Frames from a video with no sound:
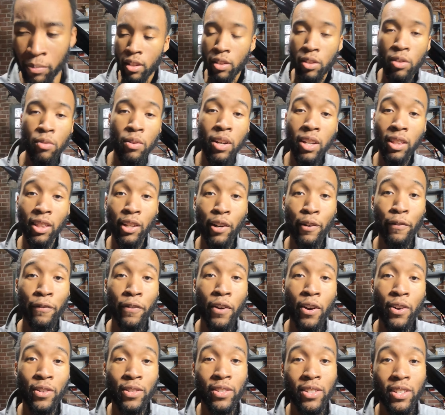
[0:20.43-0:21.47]
You get there
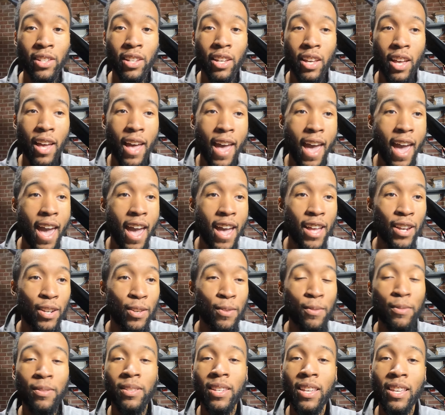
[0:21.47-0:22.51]
first, and
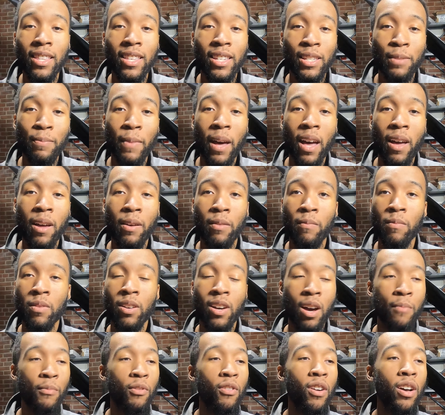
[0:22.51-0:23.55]
you see this man
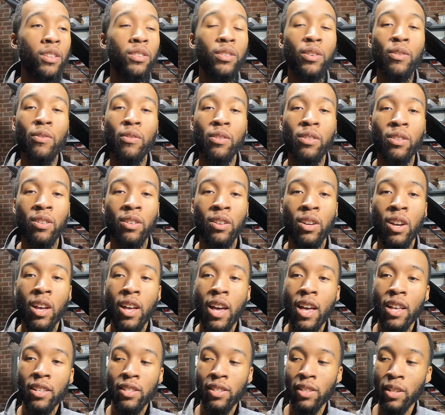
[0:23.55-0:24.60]
come around the corner,
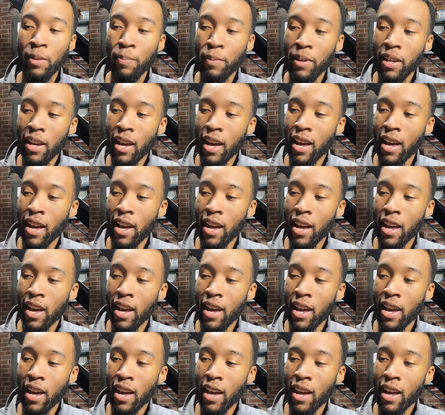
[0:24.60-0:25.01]
sleepy